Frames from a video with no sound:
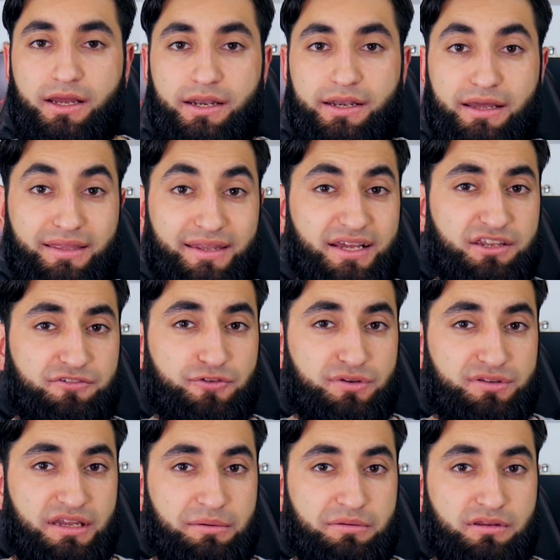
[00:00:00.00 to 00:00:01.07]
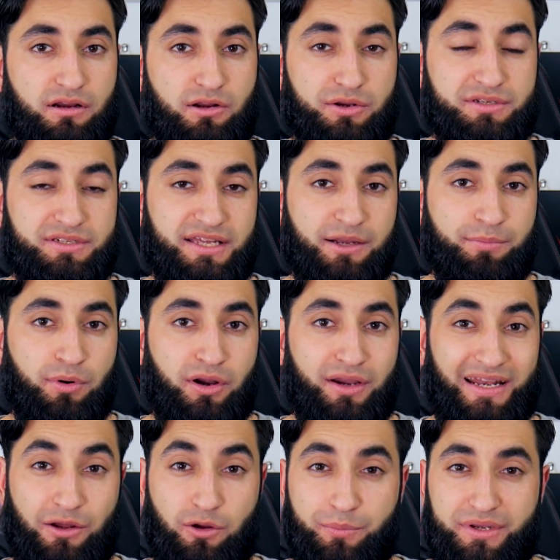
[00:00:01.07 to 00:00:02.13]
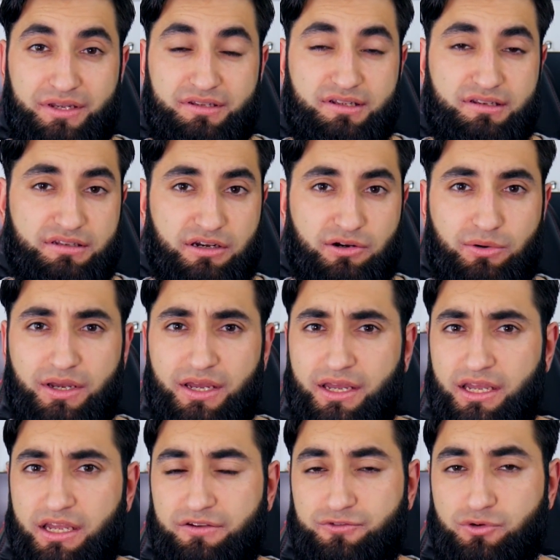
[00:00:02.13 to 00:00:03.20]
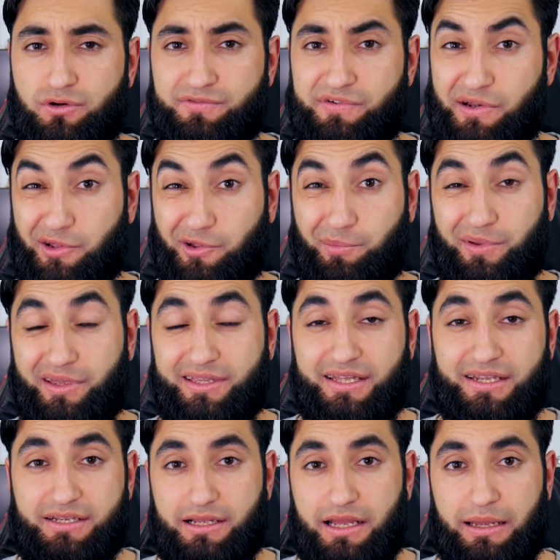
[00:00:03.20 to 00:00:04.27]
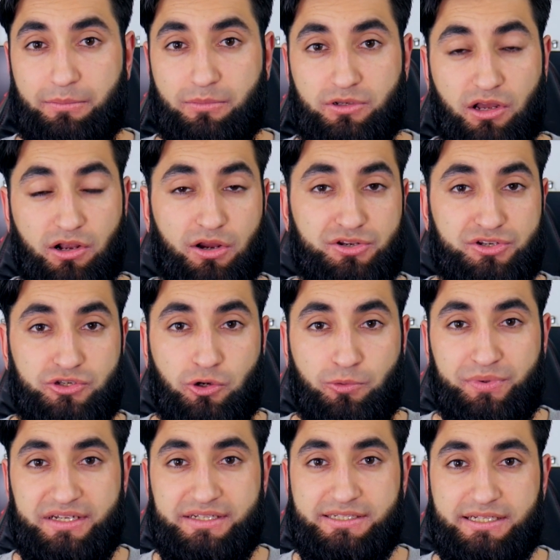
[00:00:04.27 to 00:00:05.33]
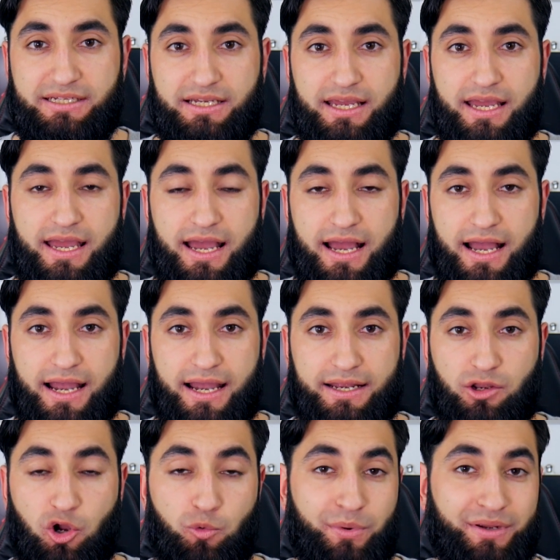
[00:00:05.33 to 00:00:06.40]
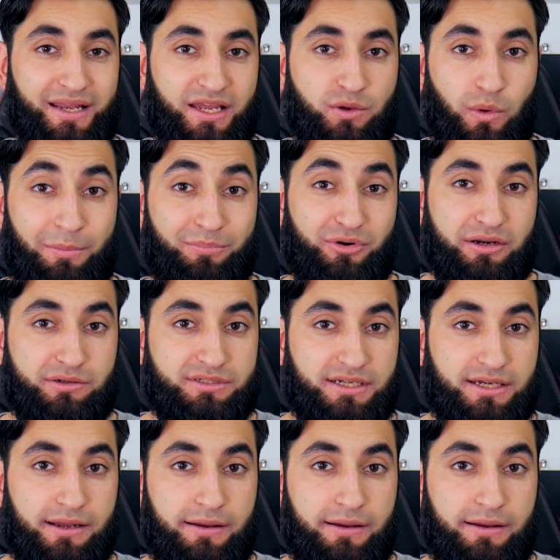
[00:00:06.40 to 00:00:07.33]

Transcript: Now the next few steps are going to take part in our PC so if you're following me then um, log onto your PC and open a web browser.